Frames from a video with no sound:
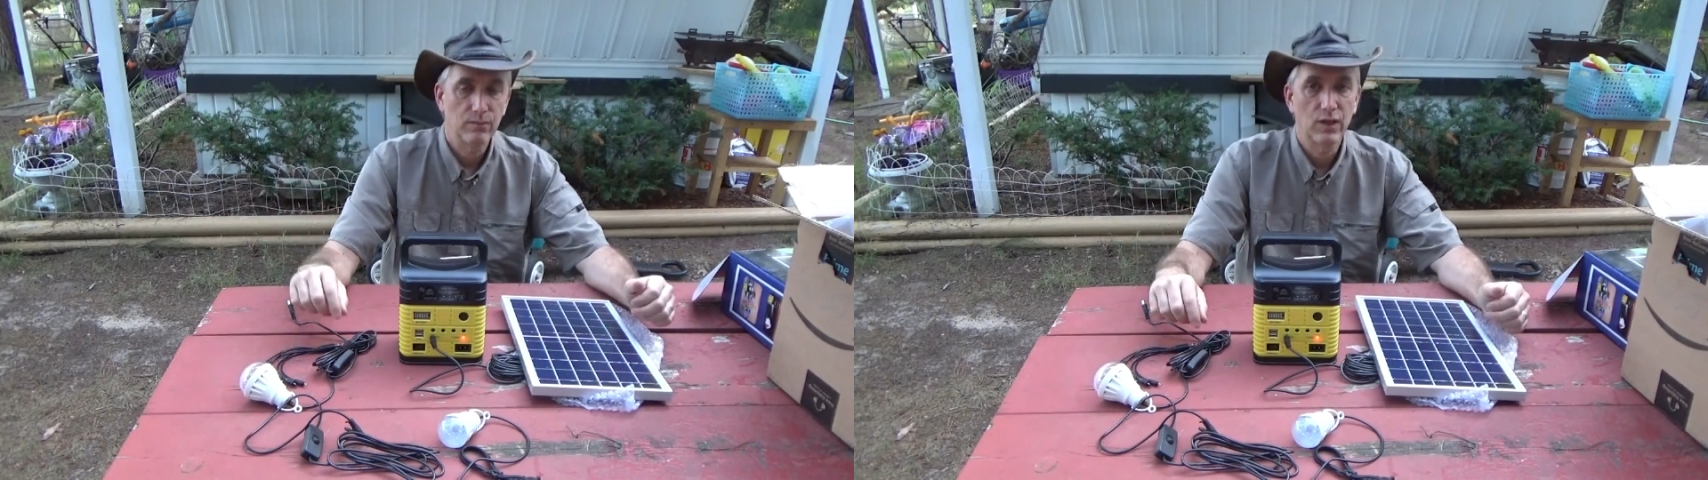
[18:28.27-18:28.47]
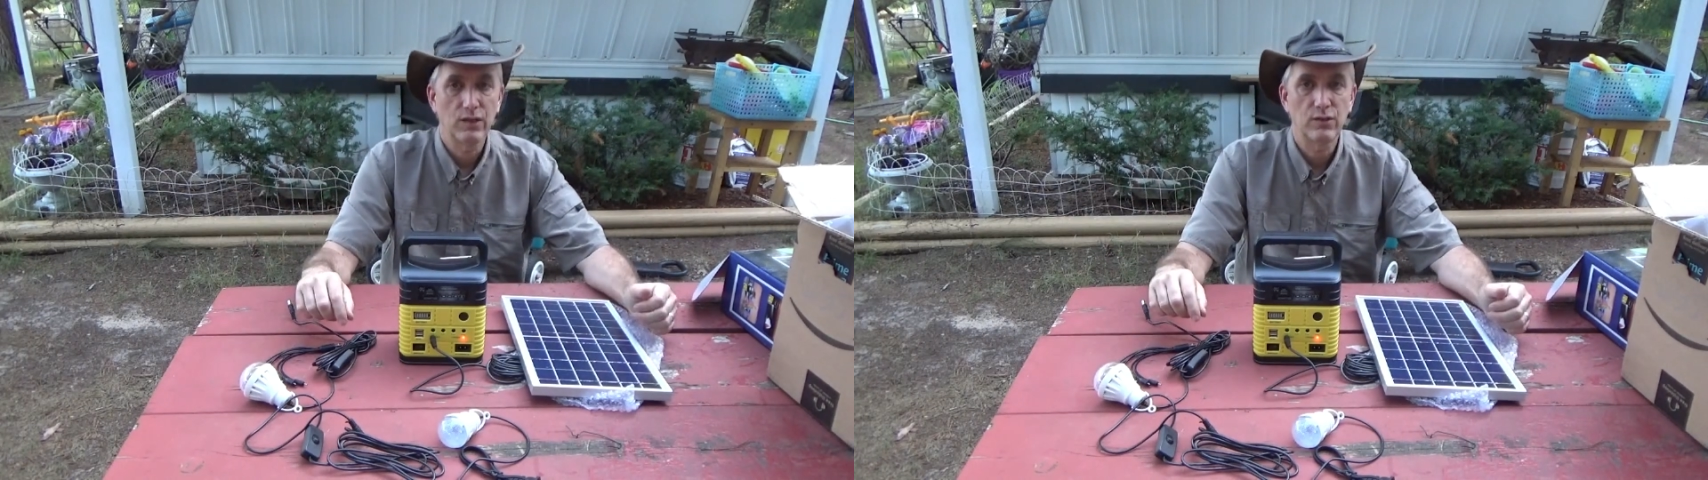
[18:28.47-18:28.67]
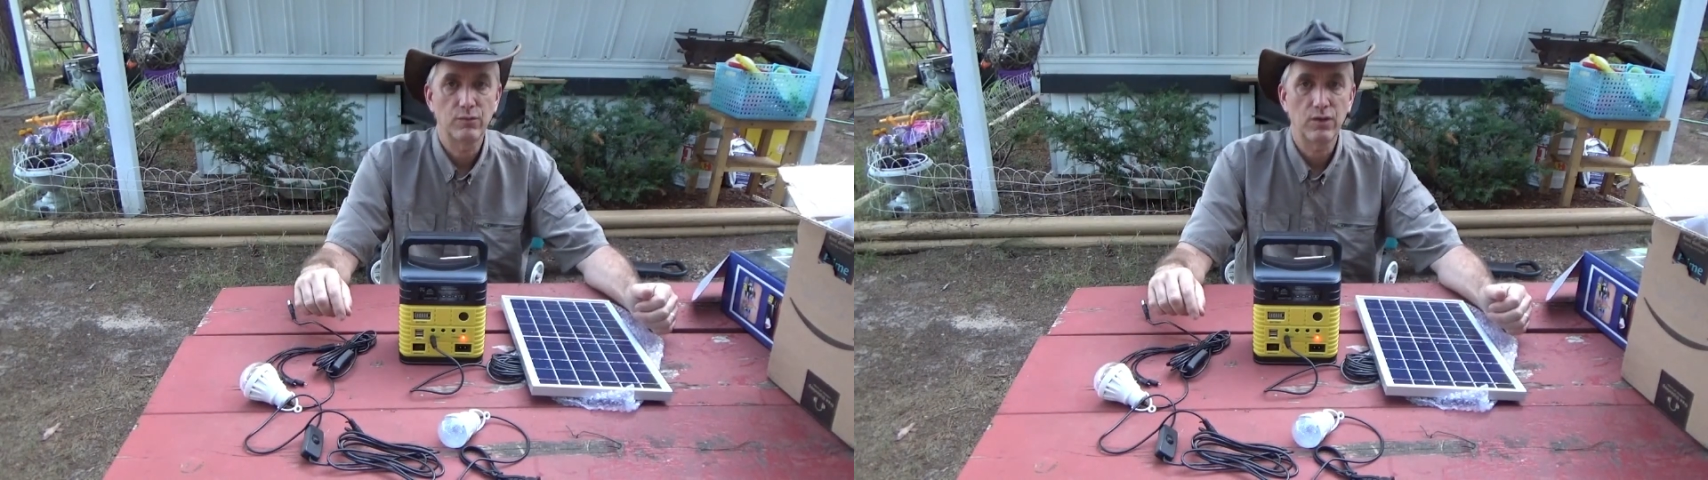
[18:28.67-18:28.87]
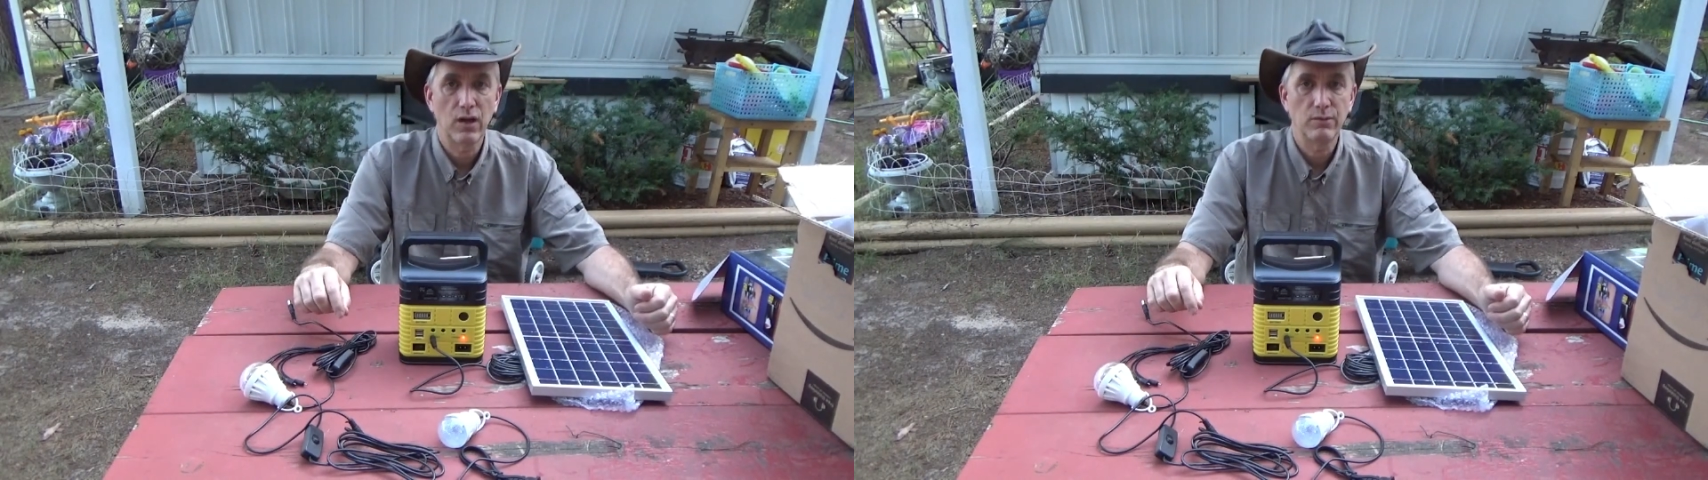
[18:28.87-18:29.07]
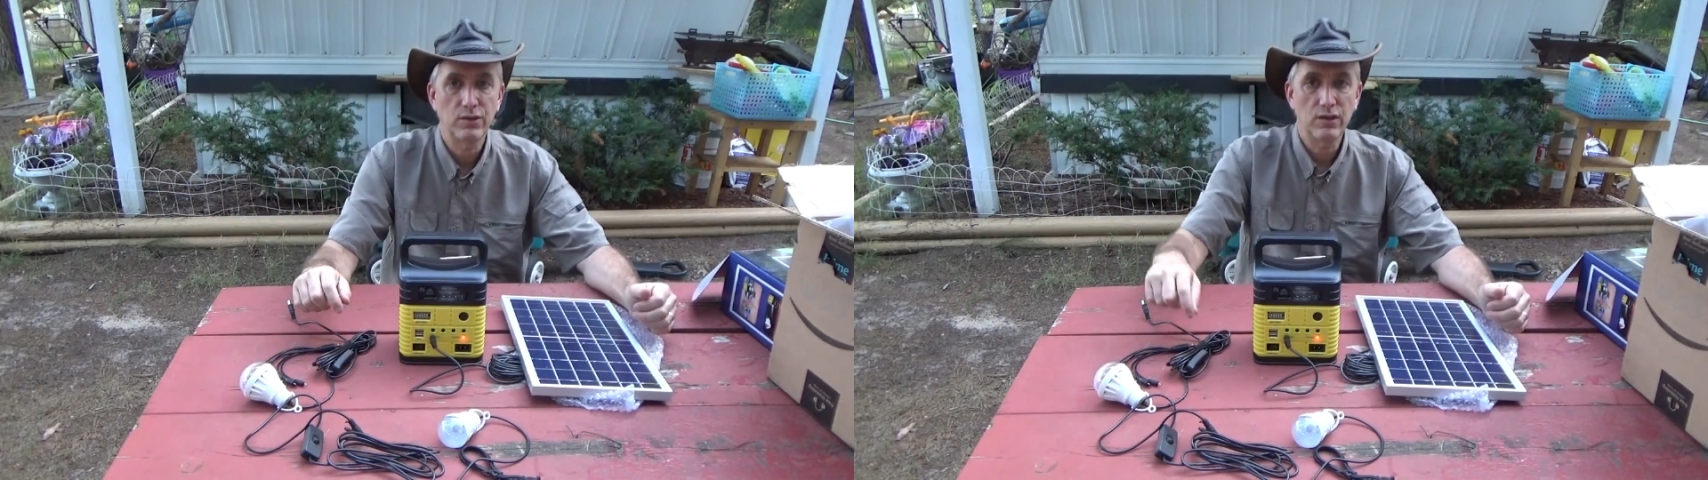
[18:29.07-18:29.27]
Like,
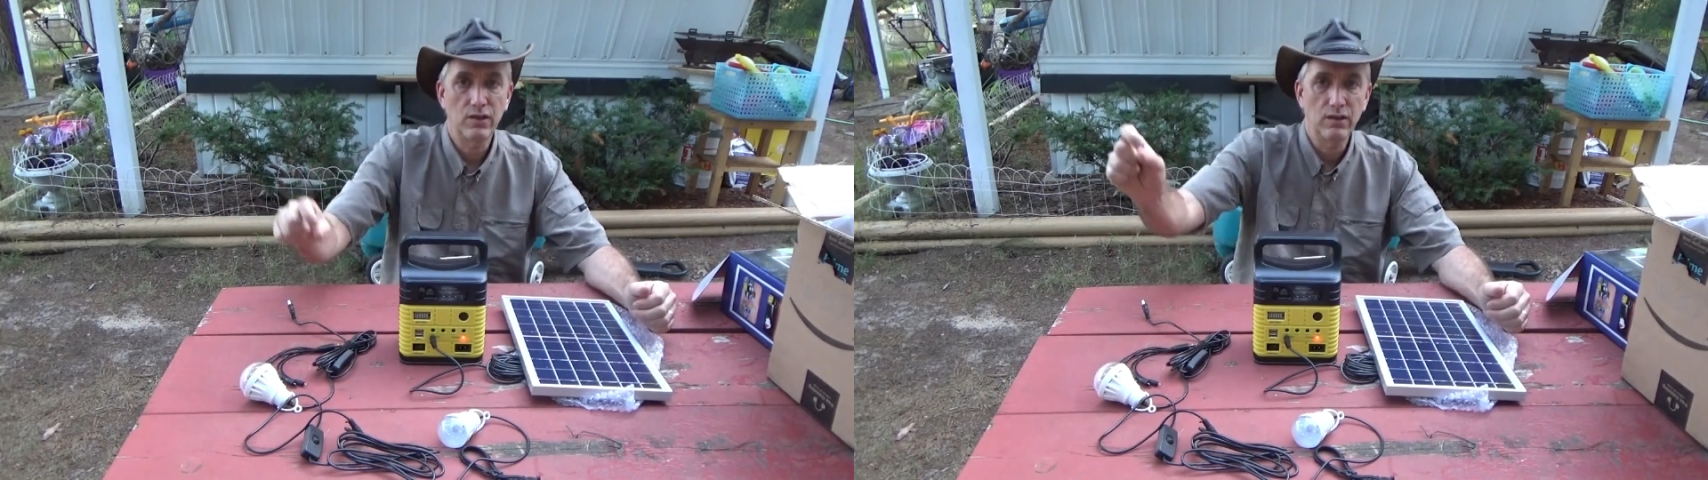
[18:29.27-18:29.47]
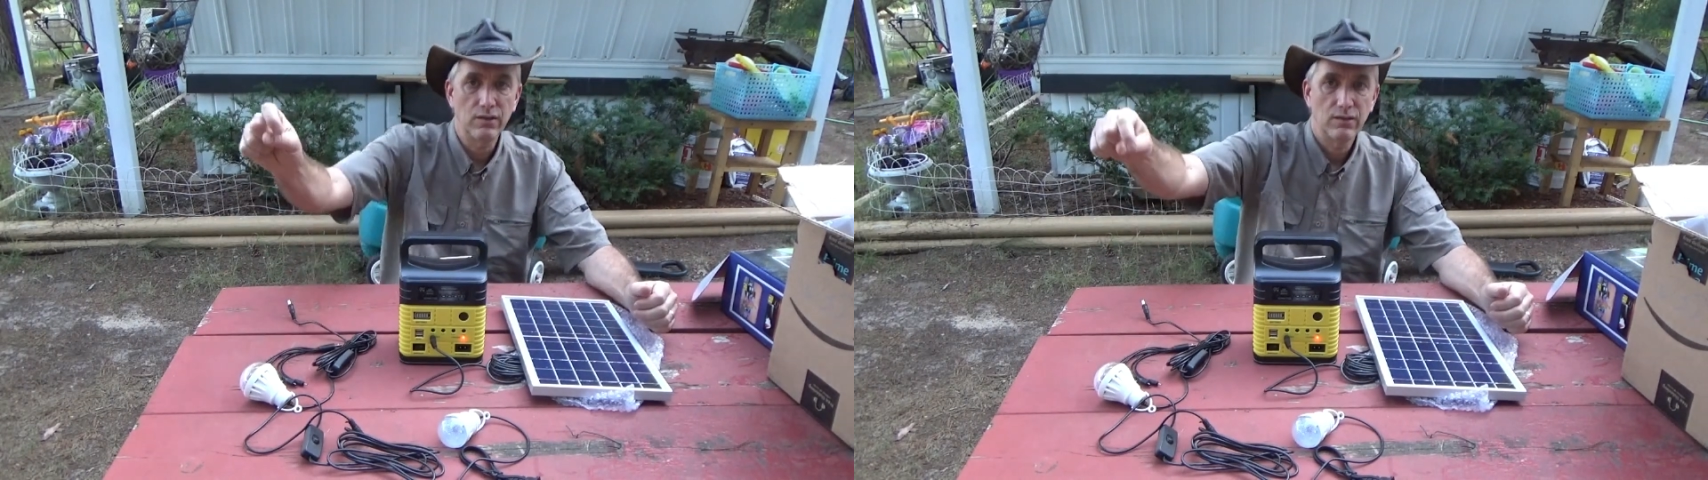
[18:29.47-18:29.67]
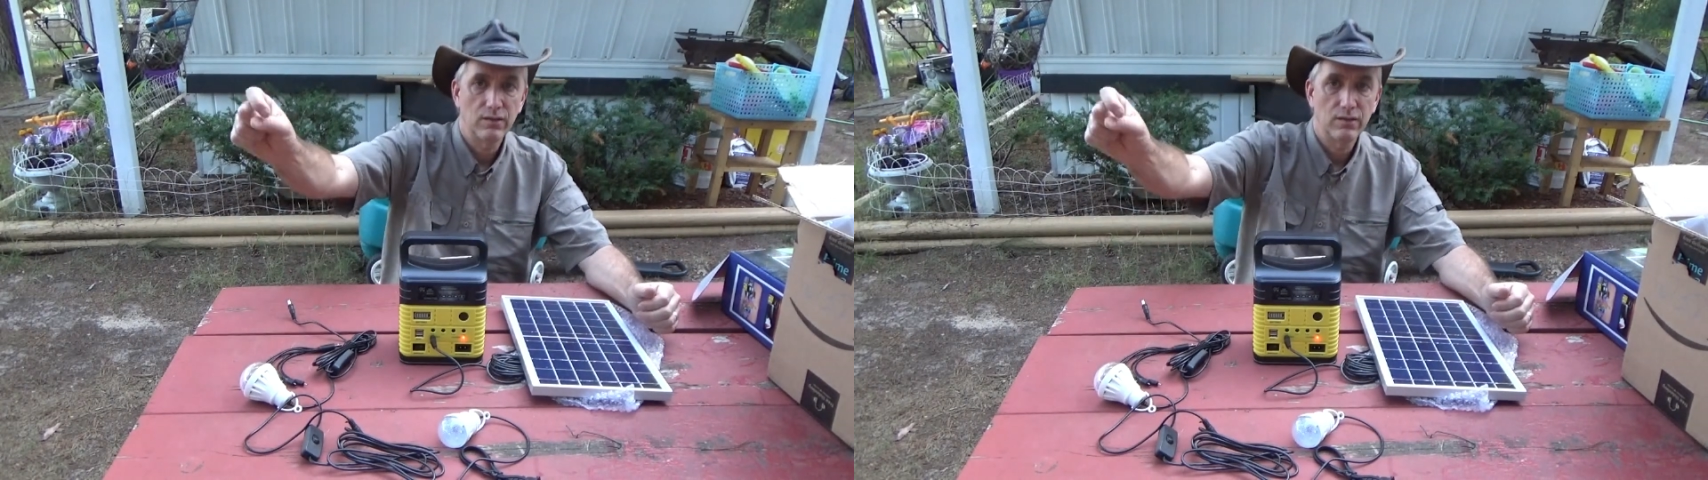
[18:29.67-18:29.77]
subscribe, and share.